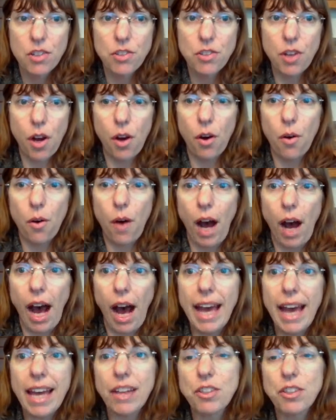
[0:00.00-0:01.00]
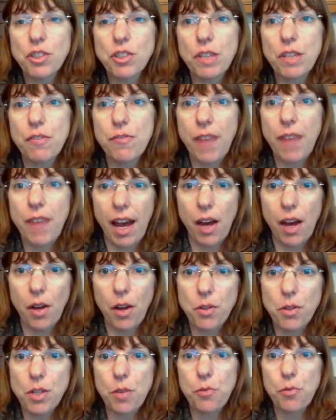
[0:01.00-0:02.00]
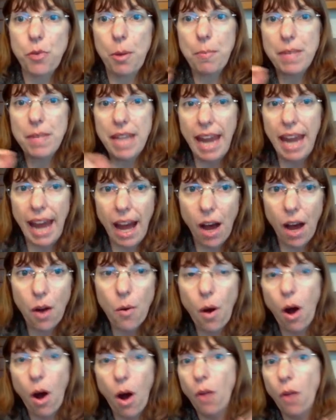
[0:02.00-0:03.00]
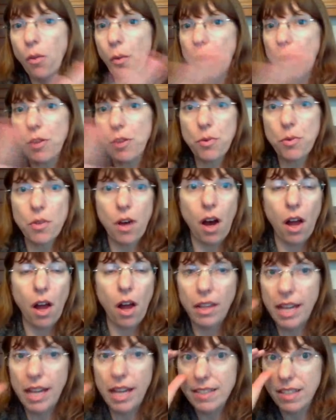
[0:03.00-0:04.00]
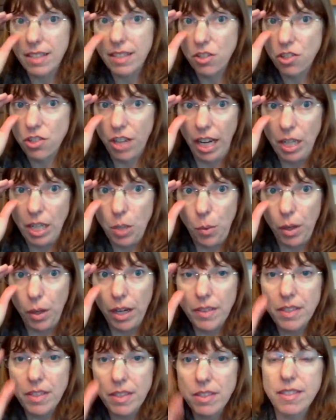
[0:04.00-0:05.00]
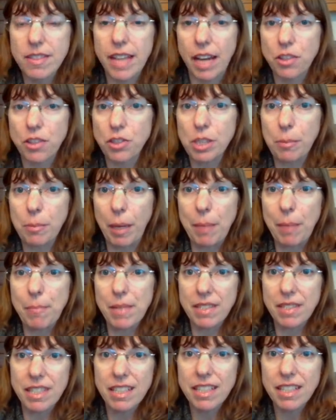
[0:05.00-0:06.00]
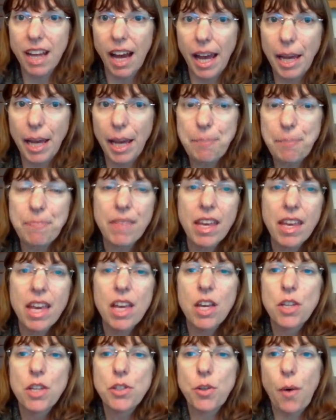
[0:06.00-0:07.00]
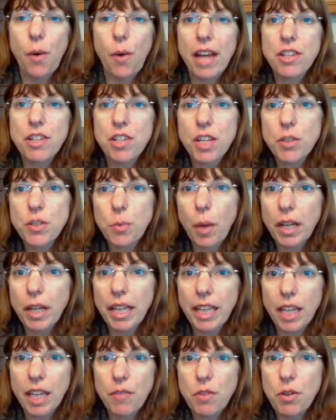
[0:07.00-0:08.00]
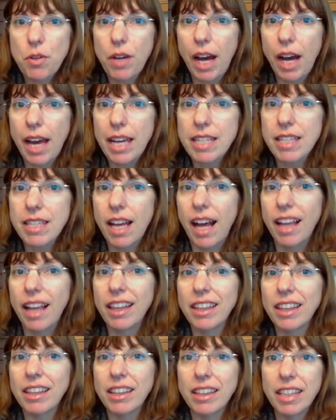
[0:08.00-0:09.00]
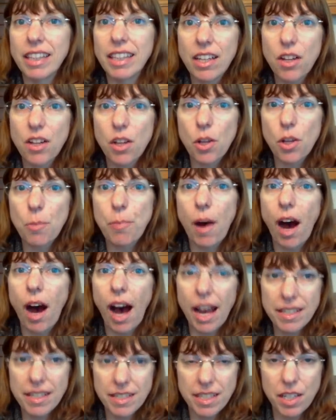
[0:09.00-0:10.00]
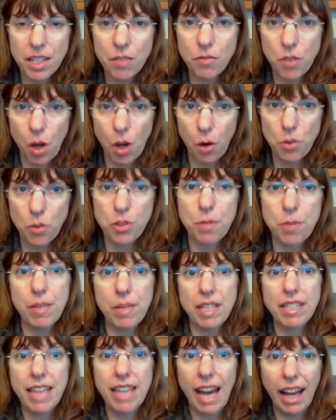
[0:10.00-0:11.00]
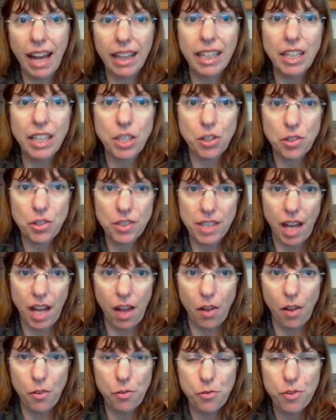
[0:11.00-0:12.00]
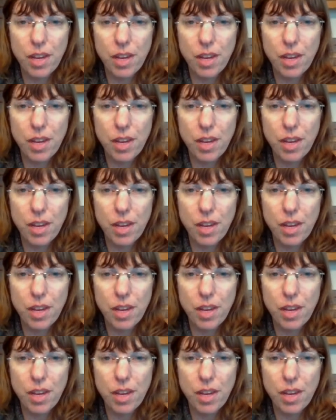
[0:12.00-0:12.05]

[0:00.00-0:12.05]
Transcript: So I actually found from now all the way through the holidays in January, this is actually my busy time. So I just want to give you guys a little positive note to be telling yourself